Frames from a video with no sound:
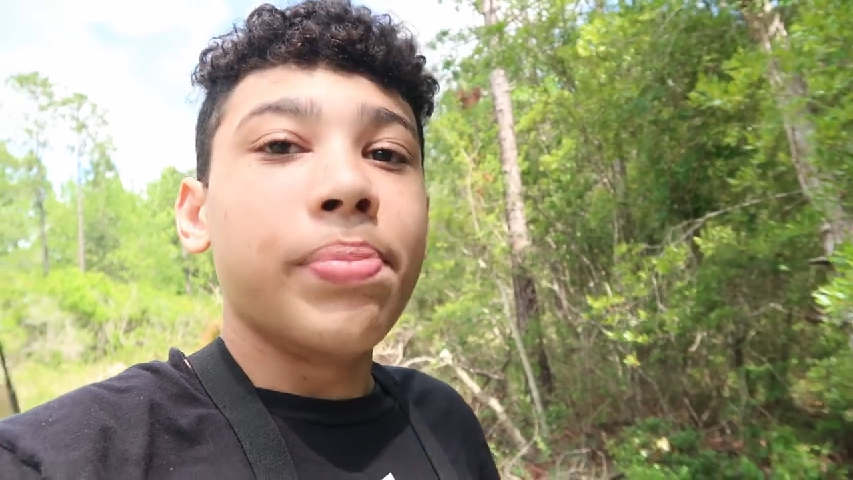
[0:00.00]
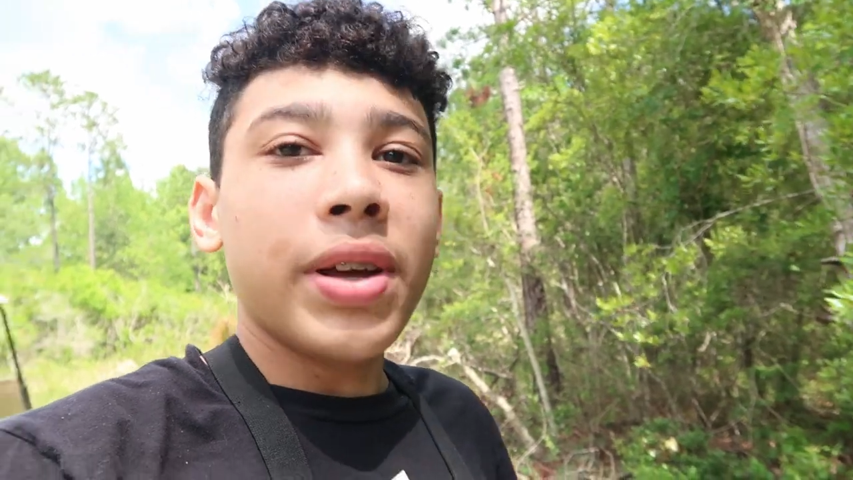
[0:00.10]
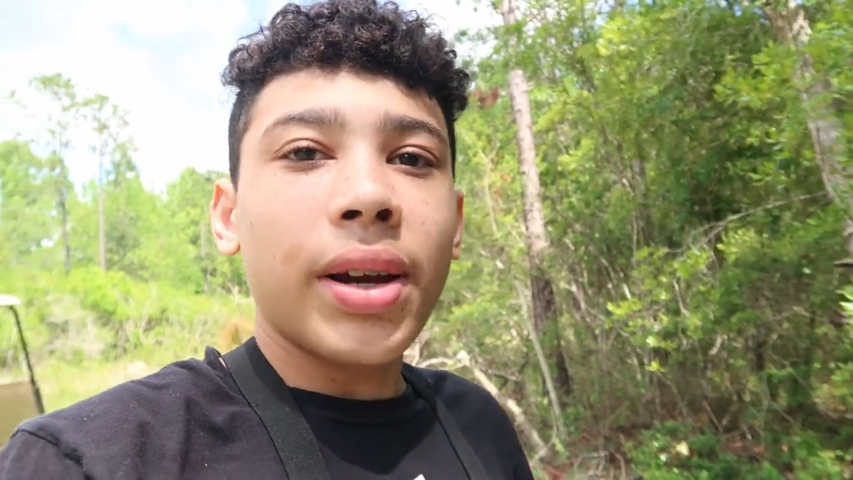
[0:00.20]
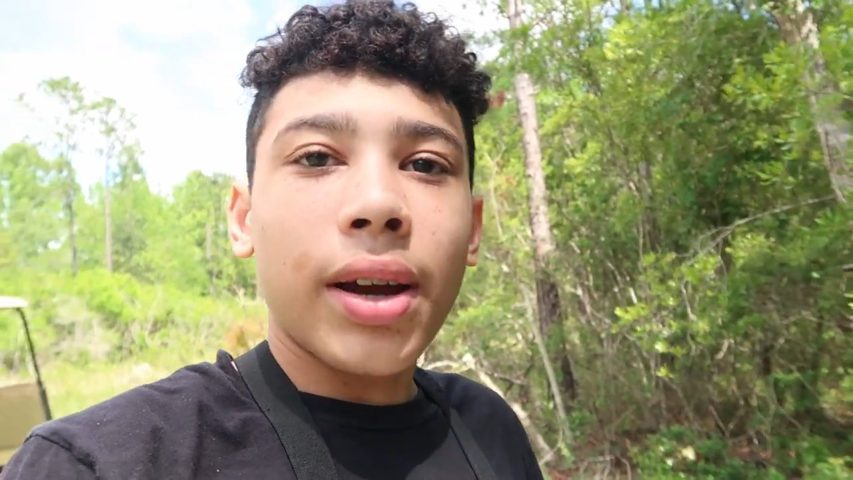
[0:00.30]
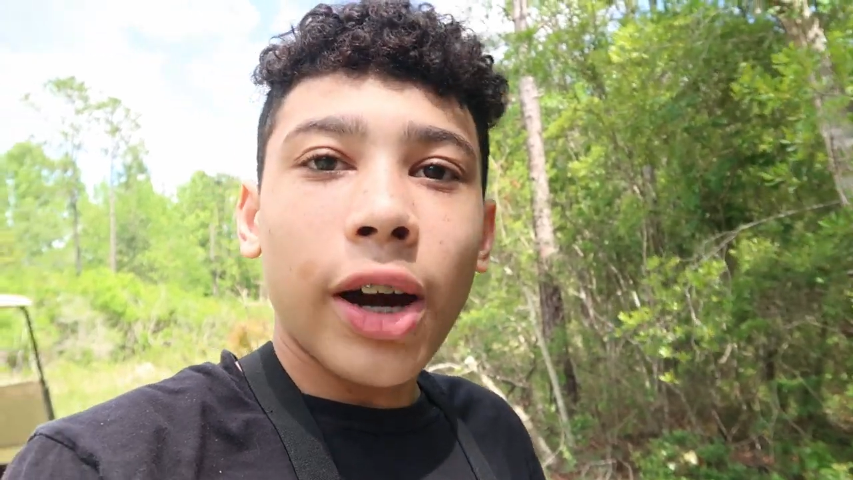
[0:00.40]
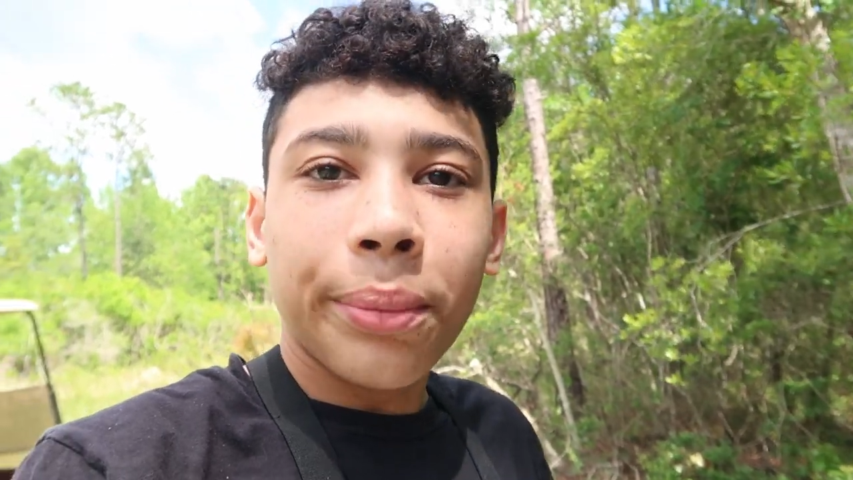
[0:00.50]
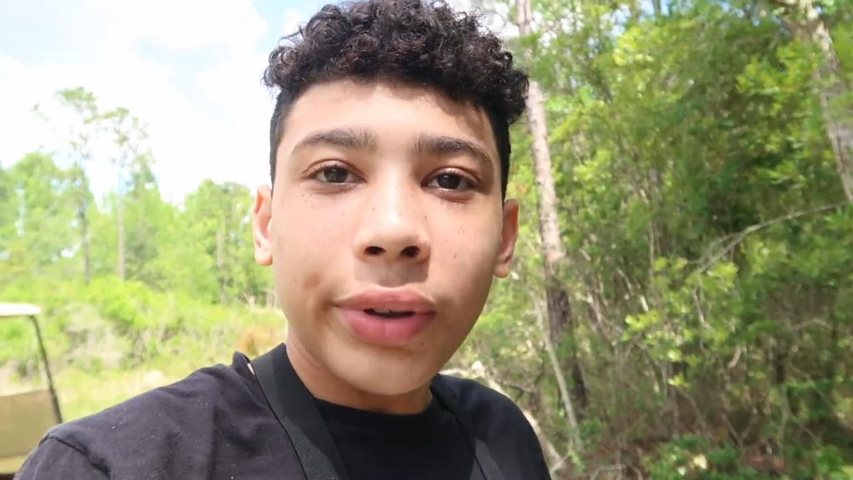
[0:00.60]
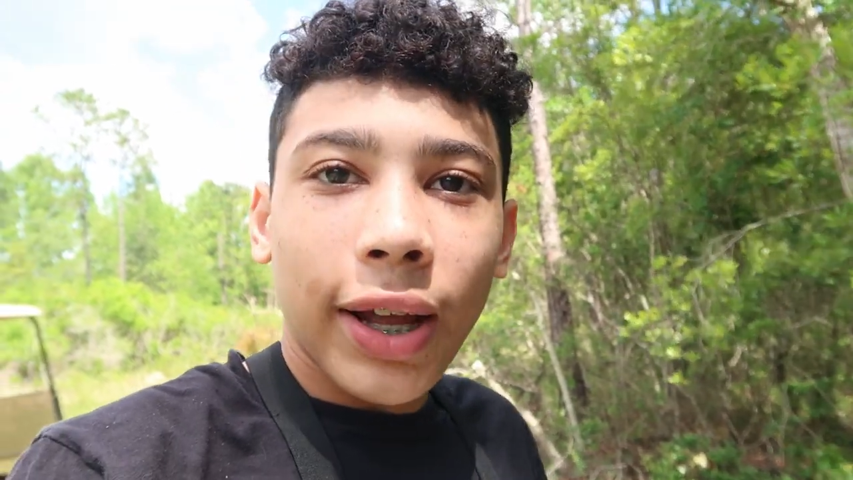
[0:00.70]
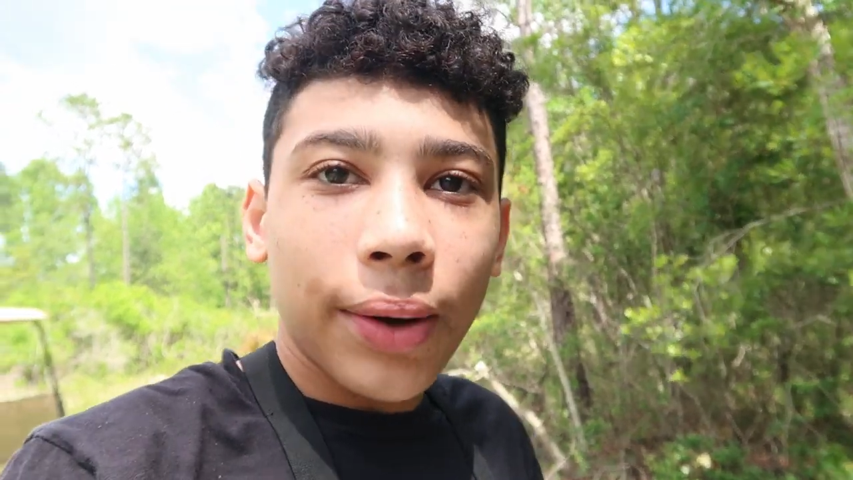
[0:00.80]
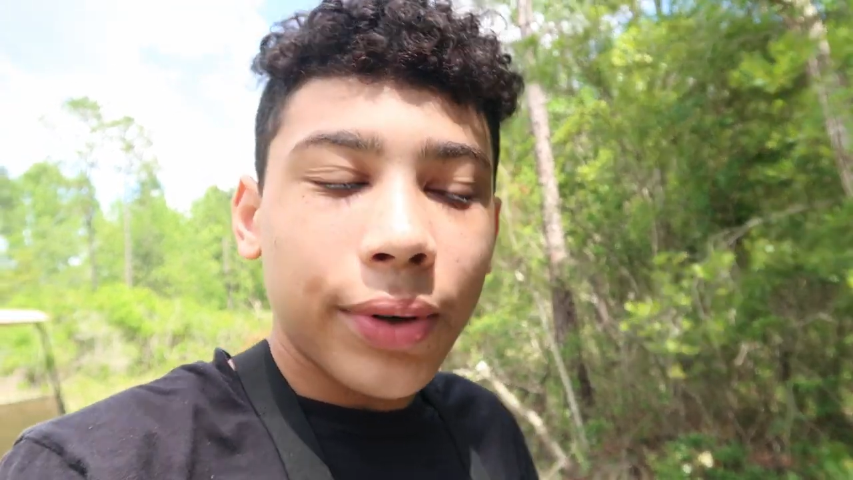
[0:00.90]
been a
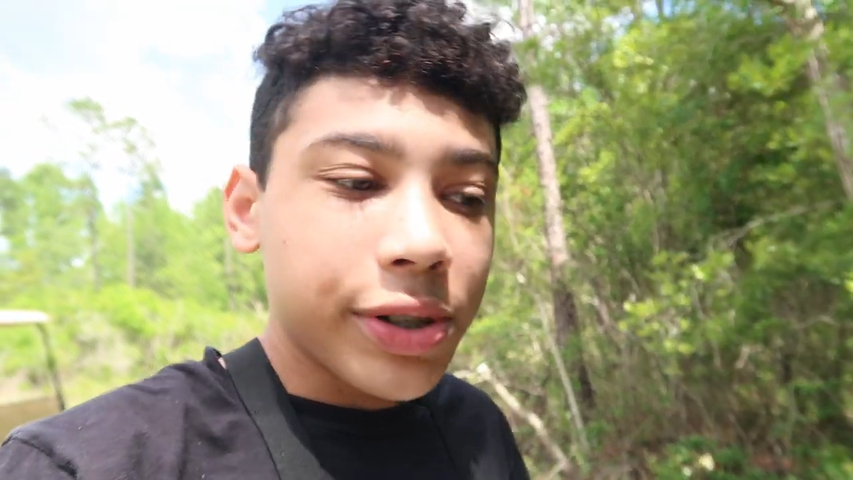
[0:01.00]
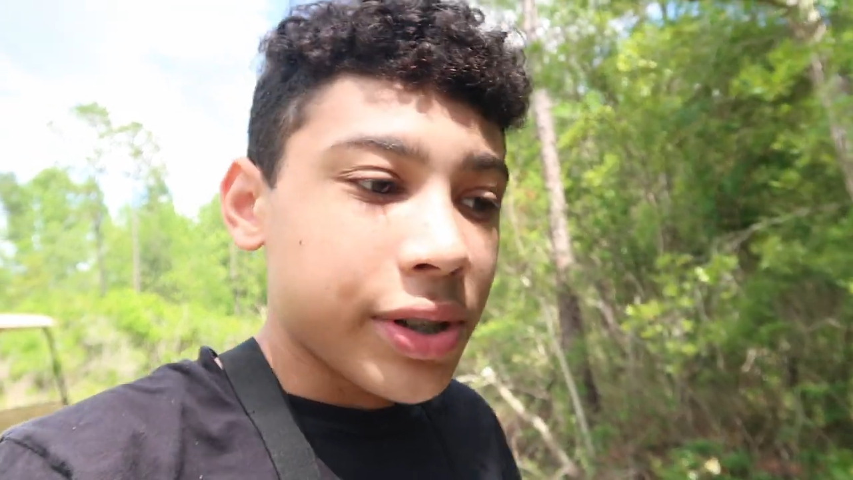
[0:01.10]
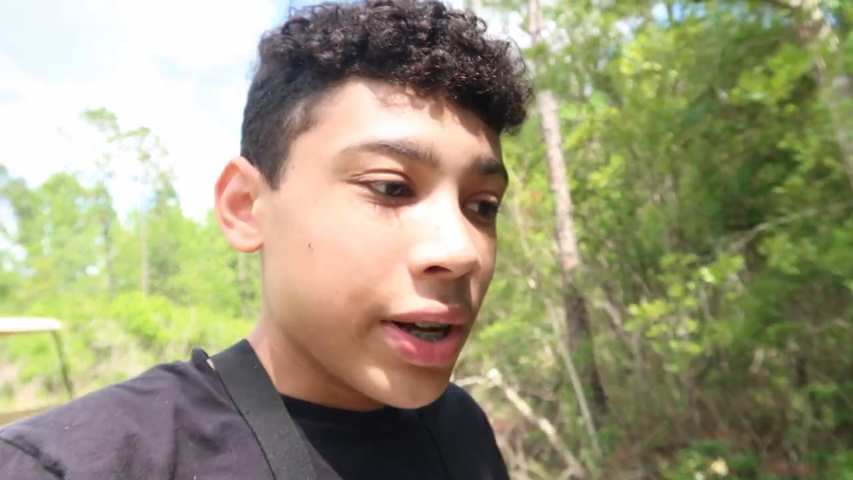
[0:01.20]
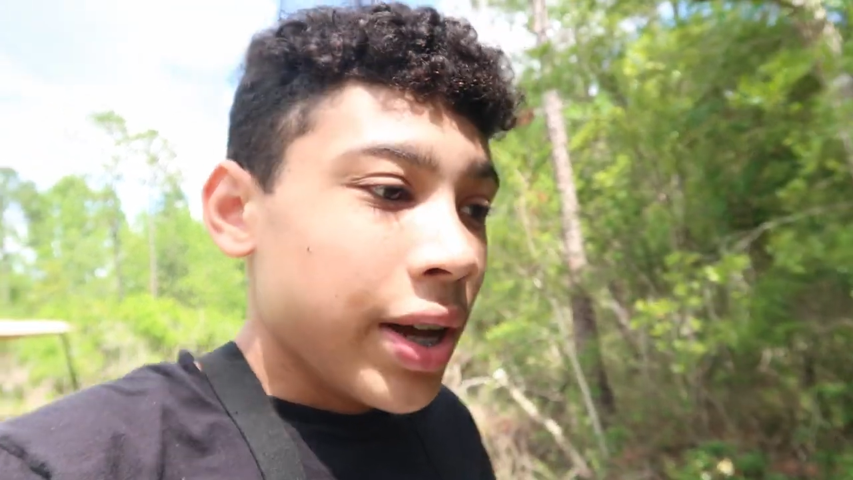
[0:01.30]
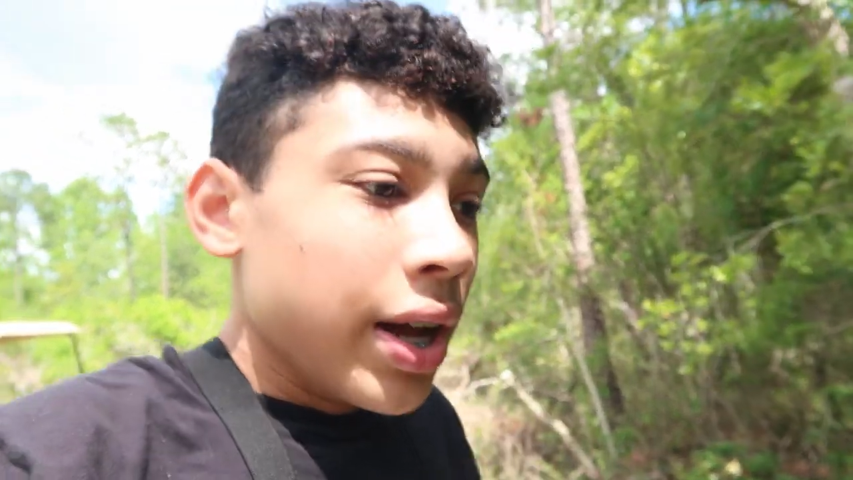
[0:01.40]
couple hours,